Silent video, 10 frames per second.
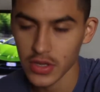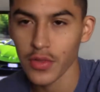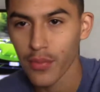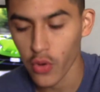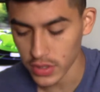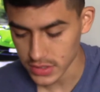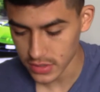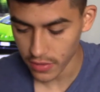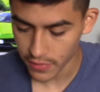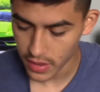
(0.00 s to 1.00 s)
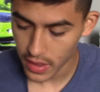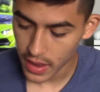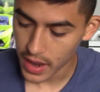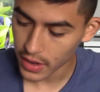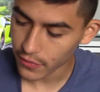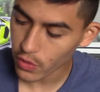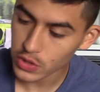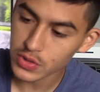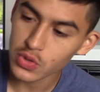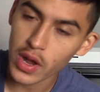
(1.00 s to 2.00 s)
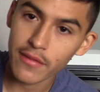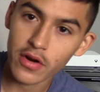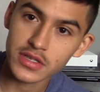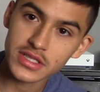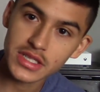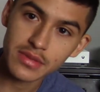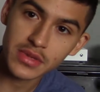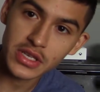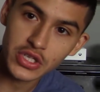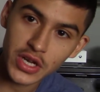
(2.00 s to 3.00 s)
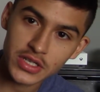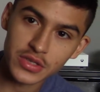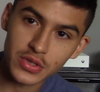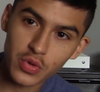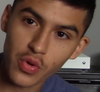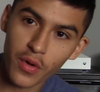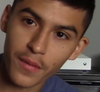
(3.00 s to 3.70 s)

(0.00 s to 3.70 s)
all the boring stuff. And of course, we do have our SIM ejection tool.